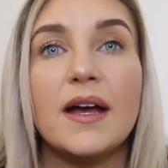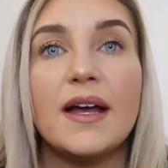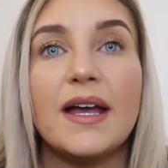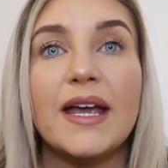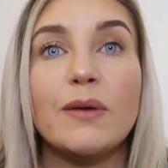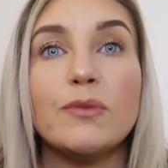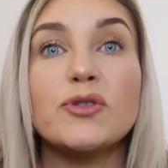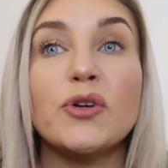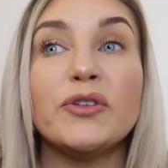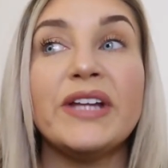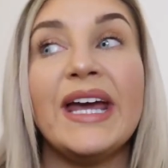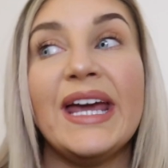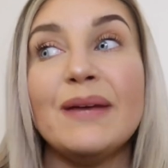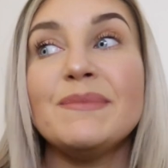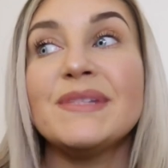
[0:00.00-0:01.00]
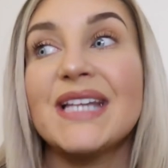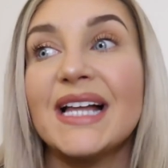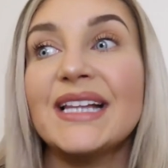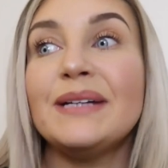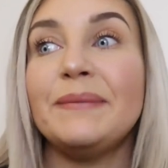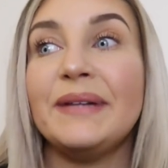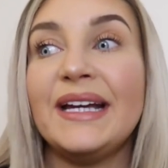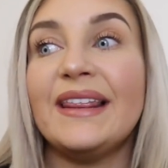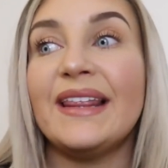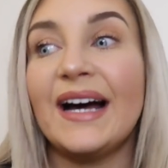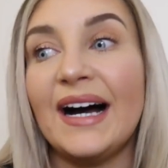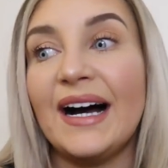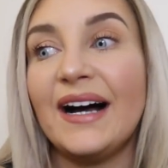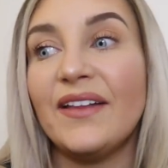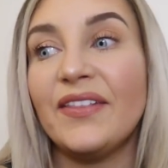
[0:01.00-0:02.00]
It was only him telling me
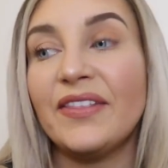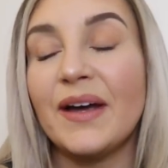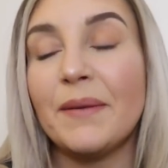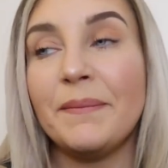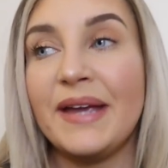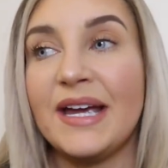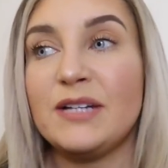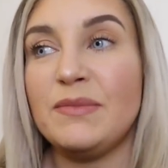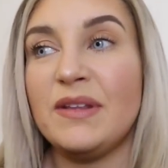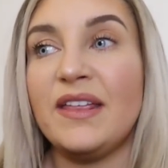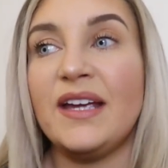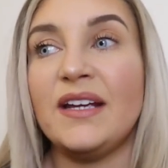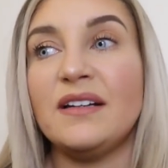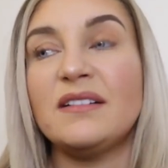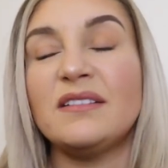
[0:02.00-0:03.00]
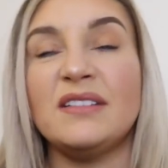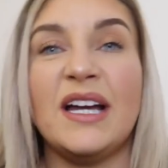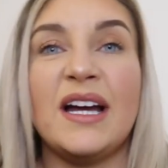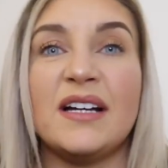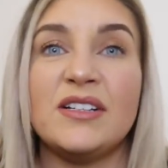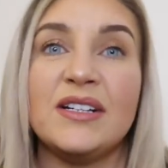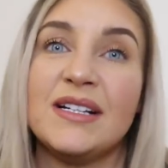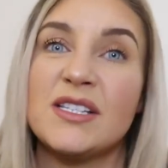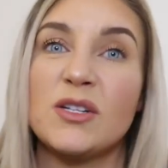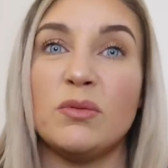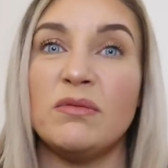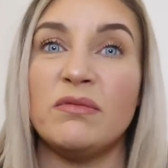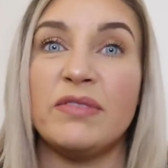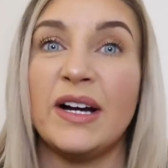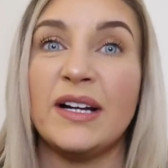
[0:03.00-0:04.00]
that that made me think, oh yeah, I need to go
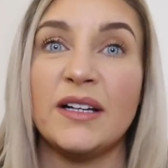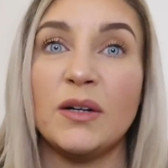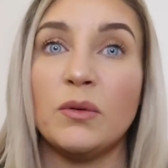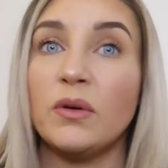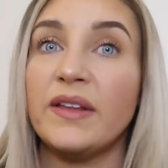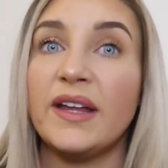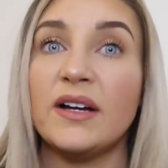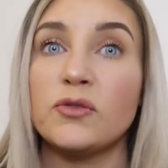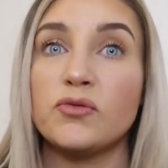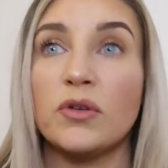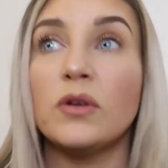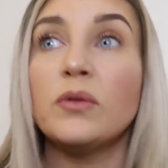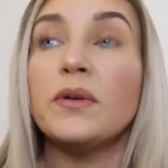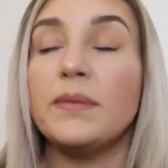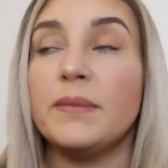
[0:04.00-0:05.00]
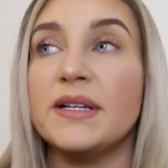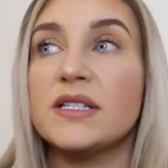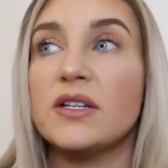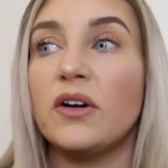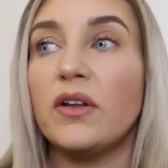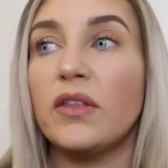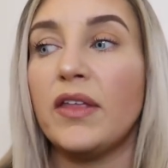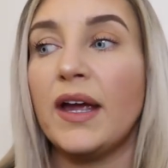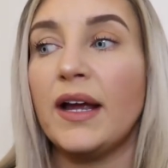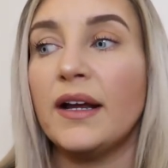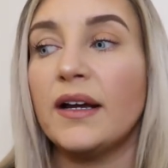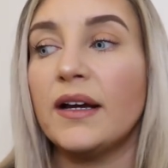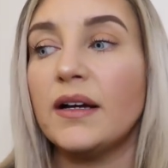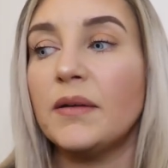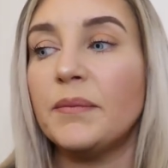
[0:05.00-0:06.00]
and find out what the hell's wrong with me, sort of thing.